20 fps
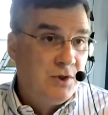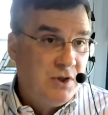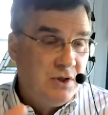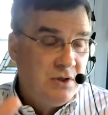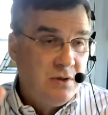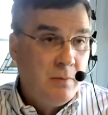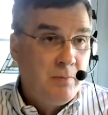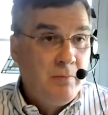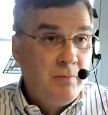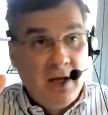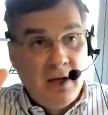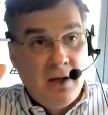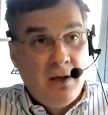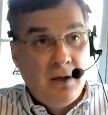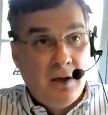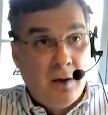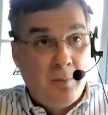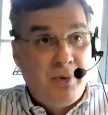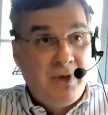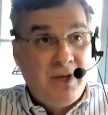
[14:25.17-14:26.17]
She's a
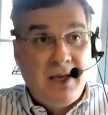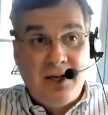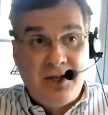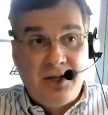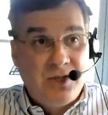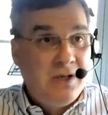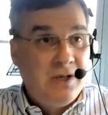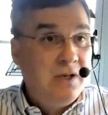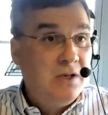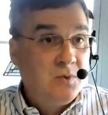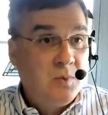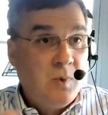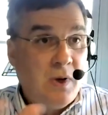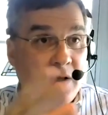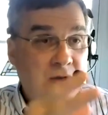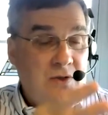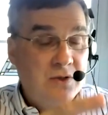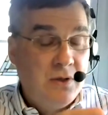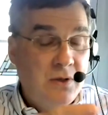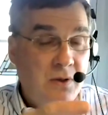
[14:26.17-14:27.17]
PhD as
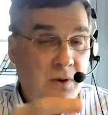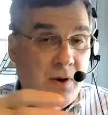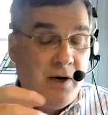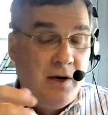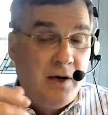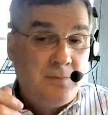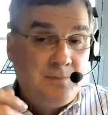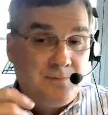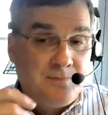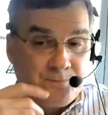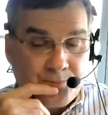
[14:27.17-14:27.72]
well as a lawyer.